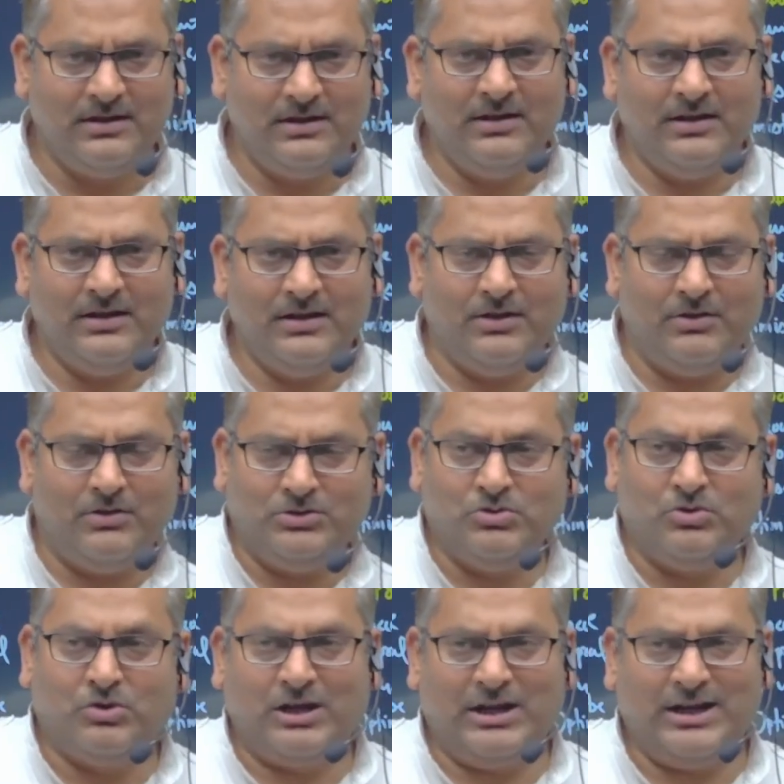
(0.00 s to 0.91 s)
You
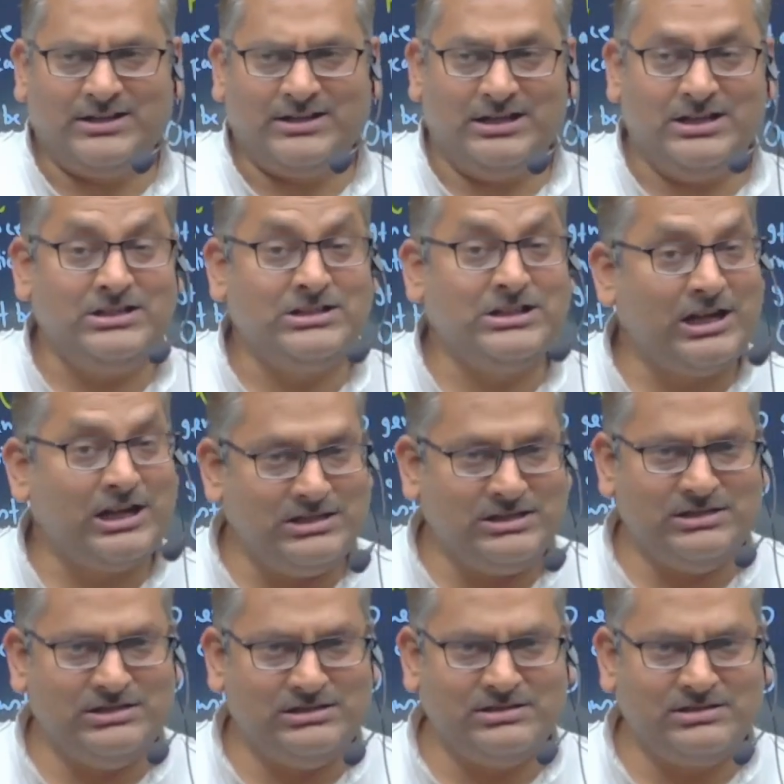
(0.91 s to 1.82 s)
collect
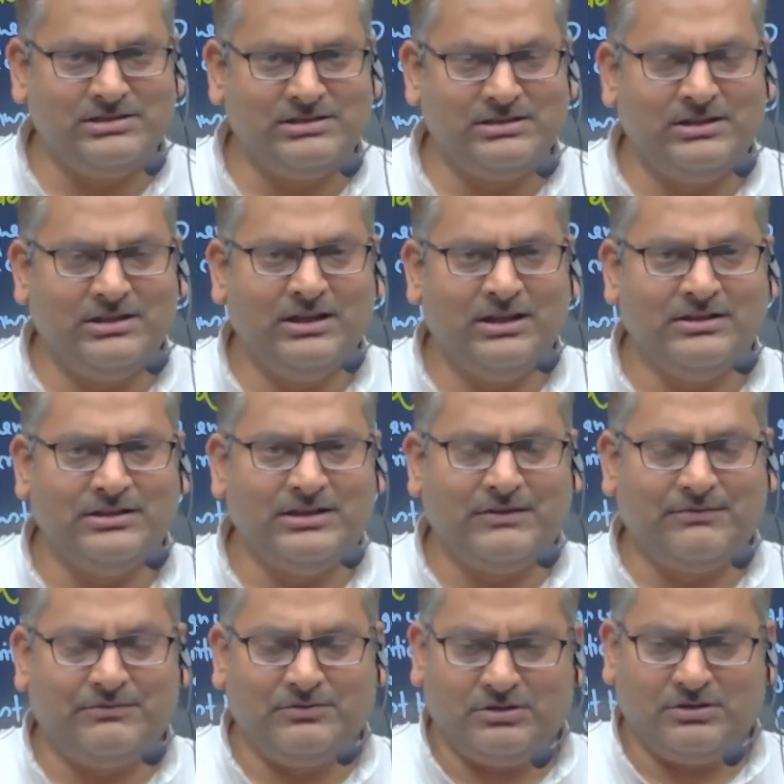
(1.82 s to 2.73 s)
intelligence that
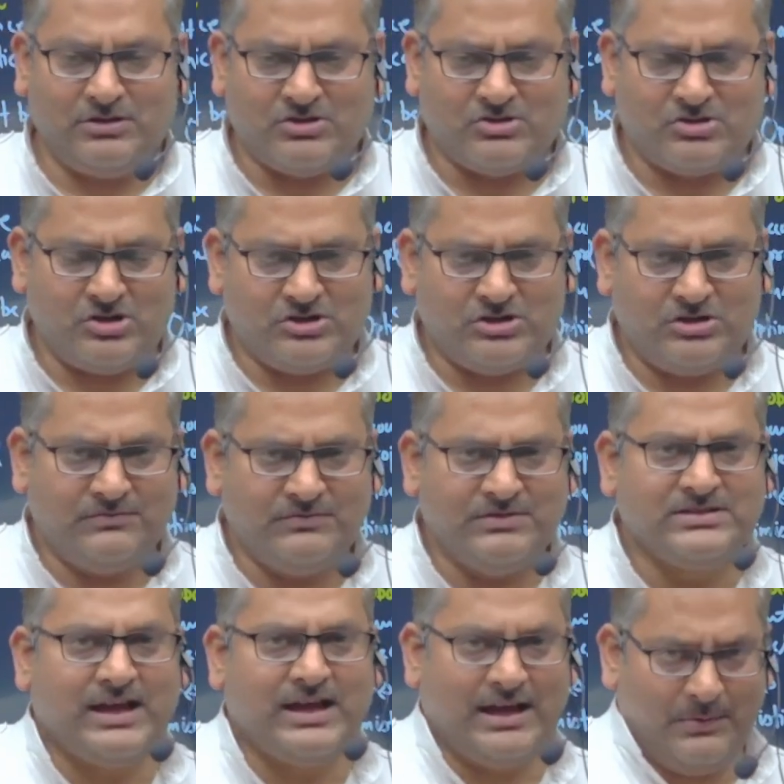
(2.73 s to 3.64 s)
for the construction of these
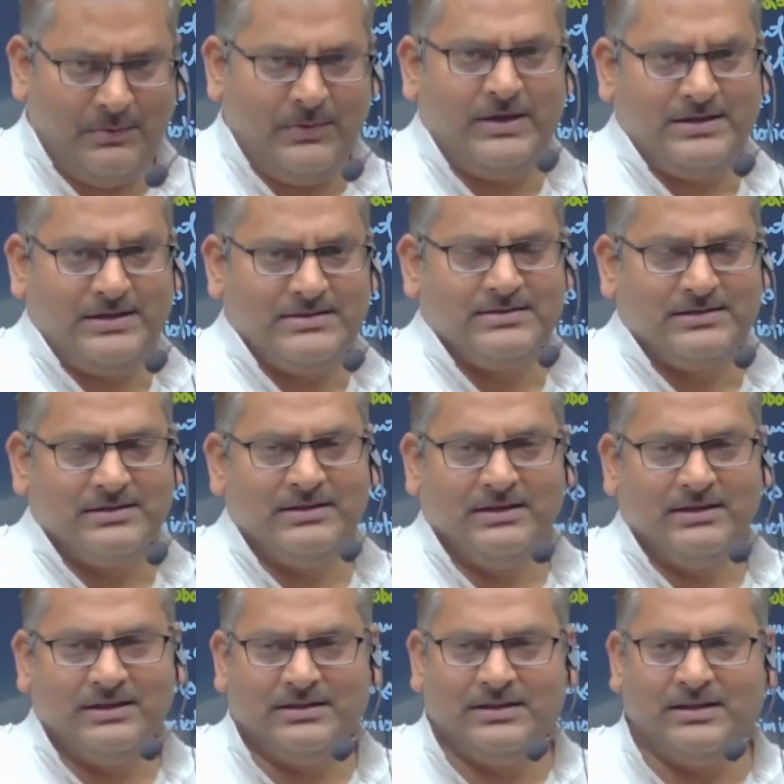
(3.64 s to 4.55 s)
highways,
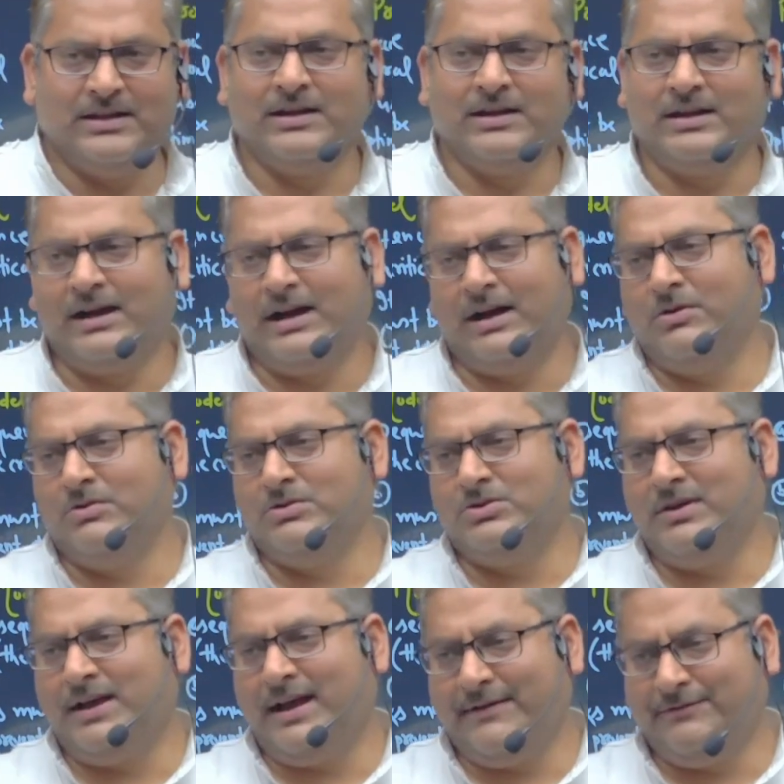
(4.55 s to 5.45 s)
then how you
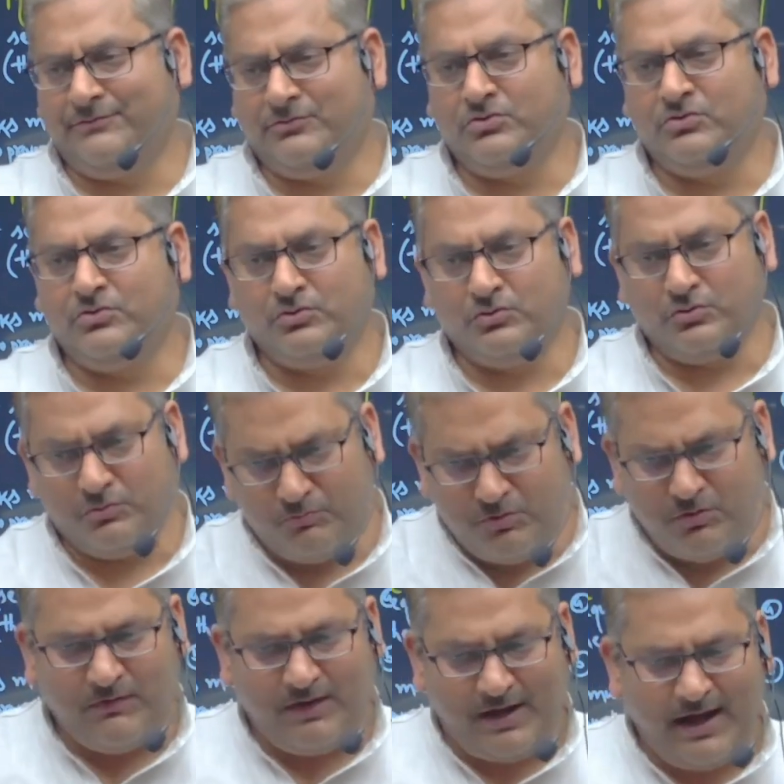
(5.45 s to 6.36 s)
have to
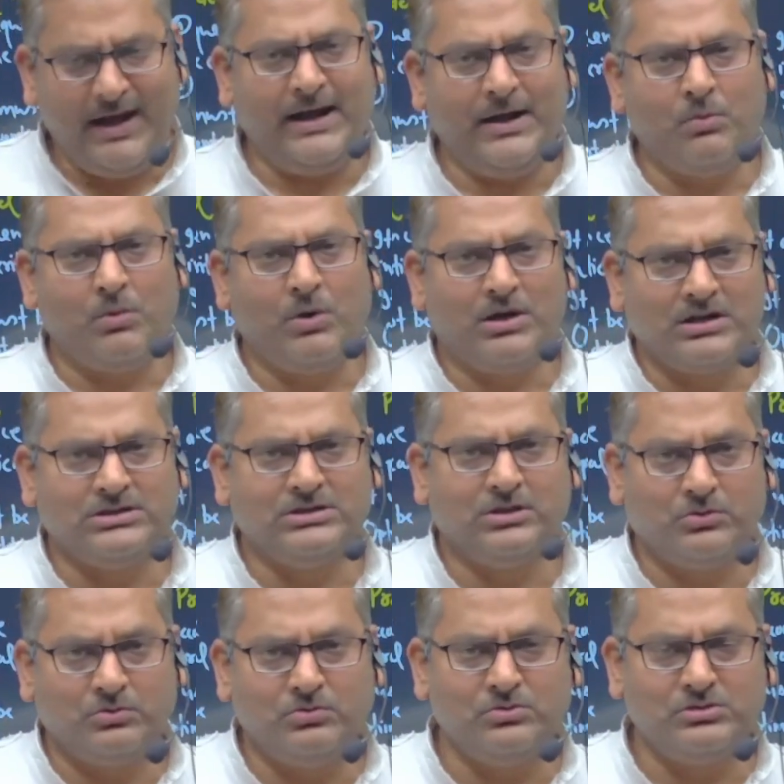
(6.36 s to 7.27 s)
move ahead, what are the
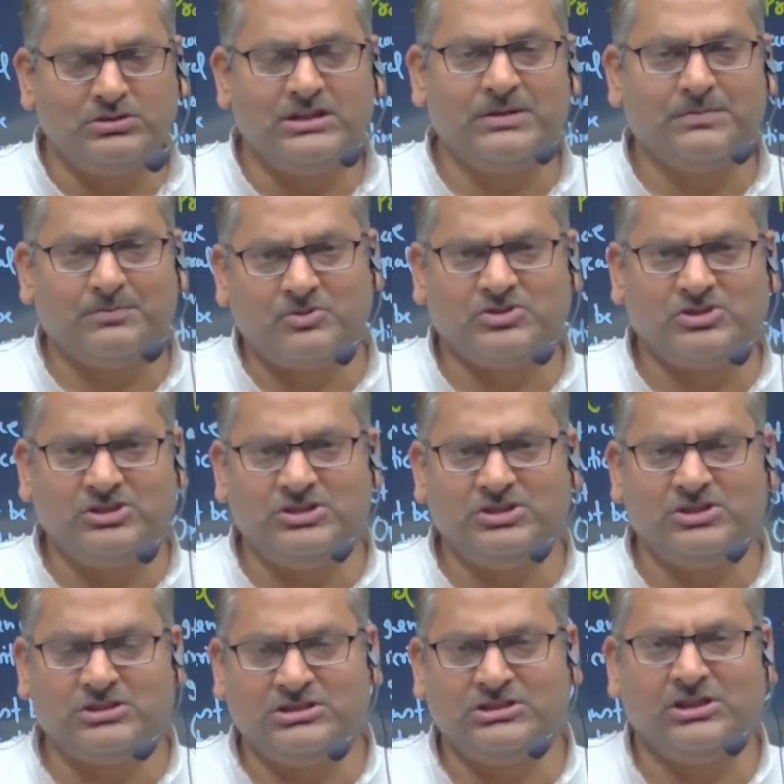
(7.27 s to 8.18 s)
rules and
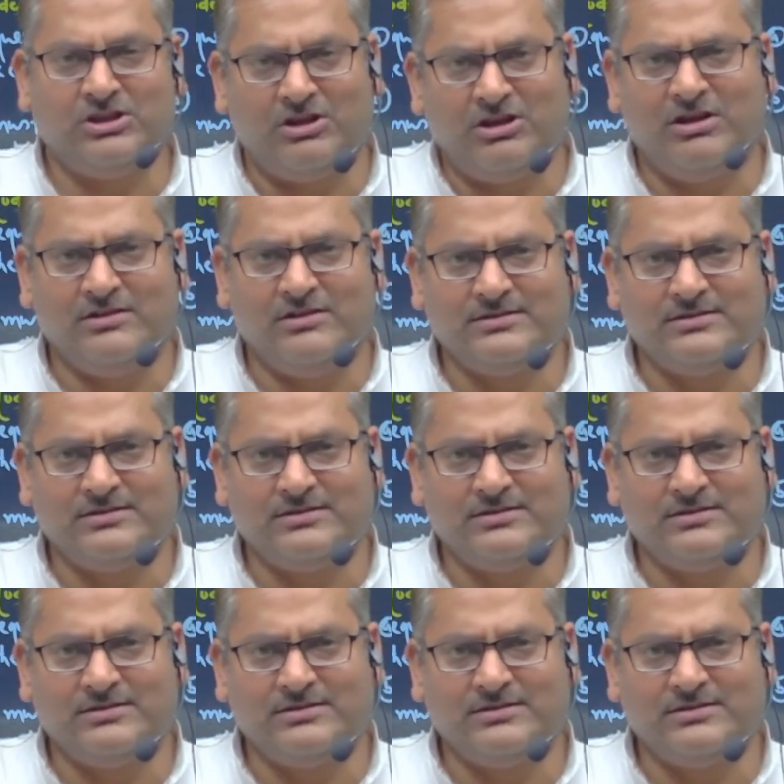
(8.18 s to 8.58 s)
procedures and the laws.